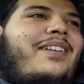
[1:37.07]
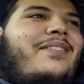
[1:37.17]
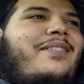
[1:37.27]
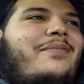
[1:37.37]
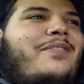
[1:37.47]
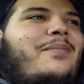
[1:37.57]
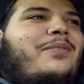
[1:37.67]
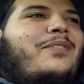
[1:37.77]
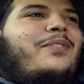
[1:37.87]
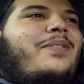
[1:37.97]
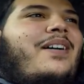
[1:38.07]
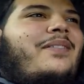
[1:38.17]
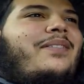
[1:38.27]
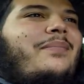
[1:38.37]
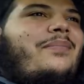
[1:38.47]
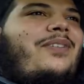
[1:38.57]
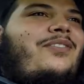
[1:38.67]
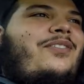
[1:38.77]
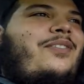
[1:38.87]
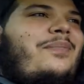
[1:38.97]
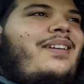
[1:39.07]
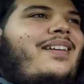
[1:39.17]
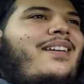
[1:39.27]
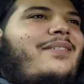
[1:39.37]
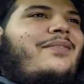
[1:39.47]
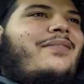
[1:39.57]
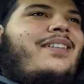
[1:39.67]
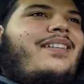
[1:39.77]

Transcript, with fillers: I know the film is for two hours. I'm pretty sure it's gonna be a lot of